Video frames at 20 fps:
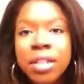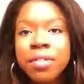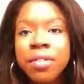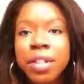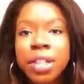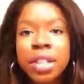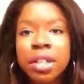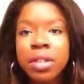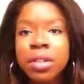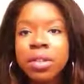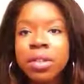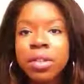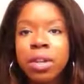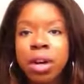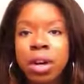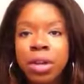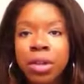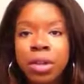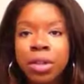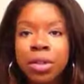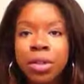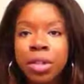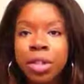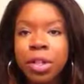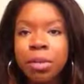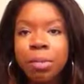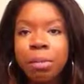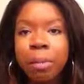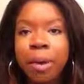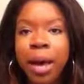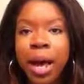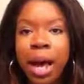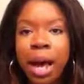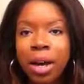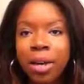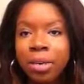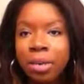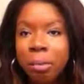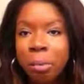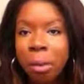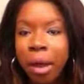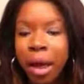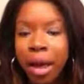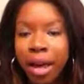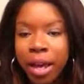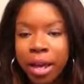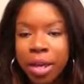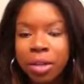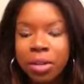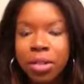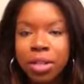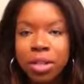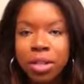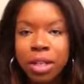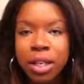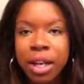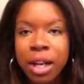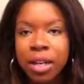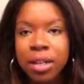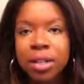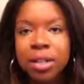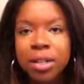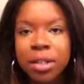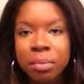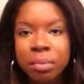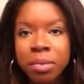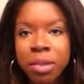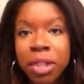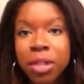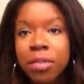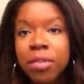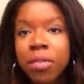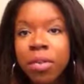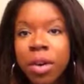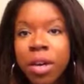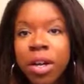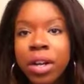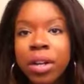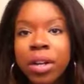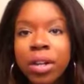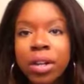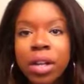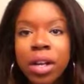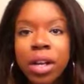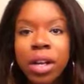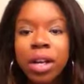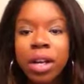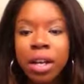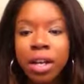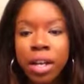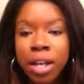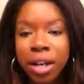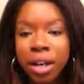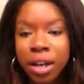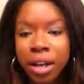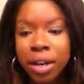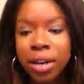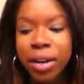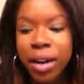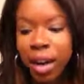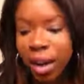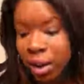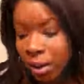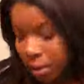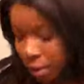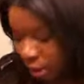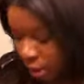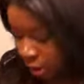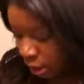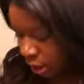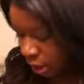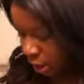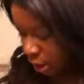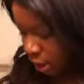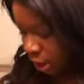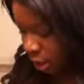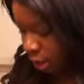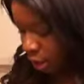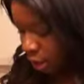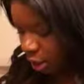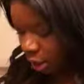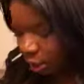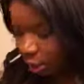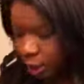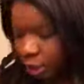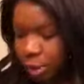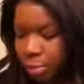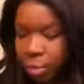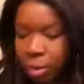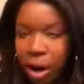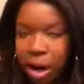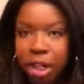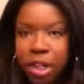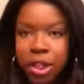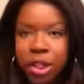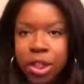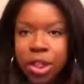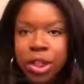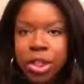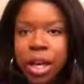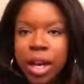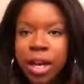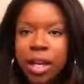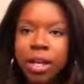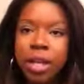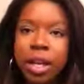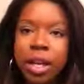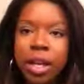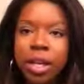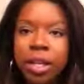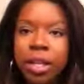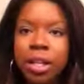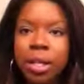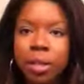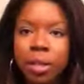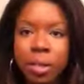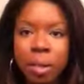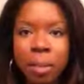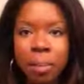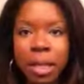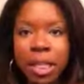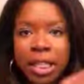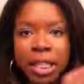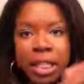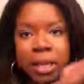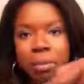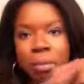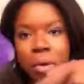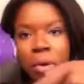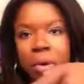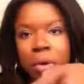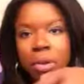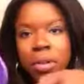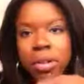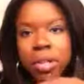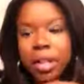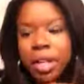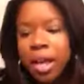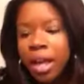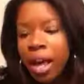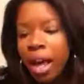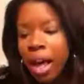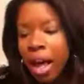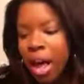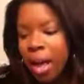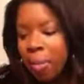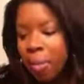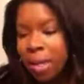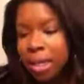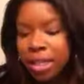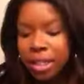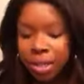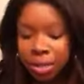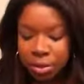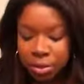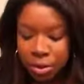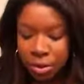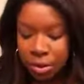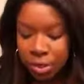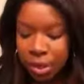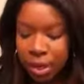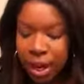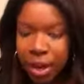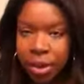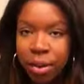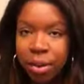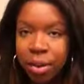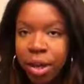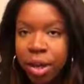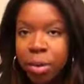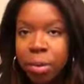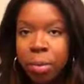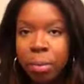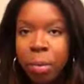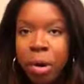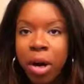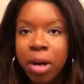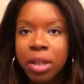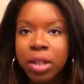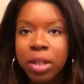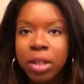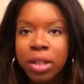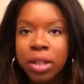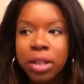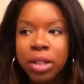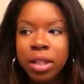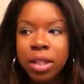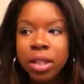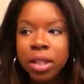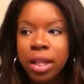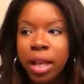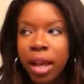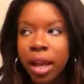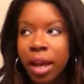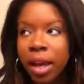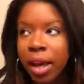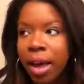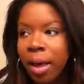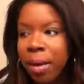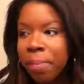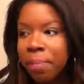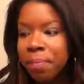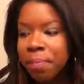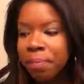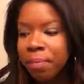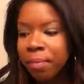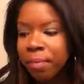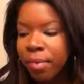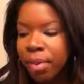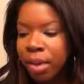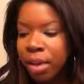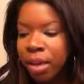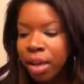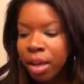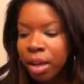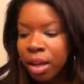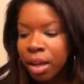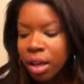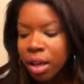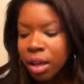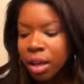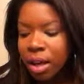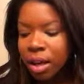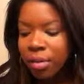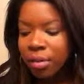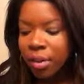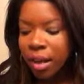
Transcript: of videos on YouTube about how to apply it. You just lay down some tinfoil, lay your hair down, and then I got this brush and a little mixing bowl. I mixed those two together equal parts until it's kind of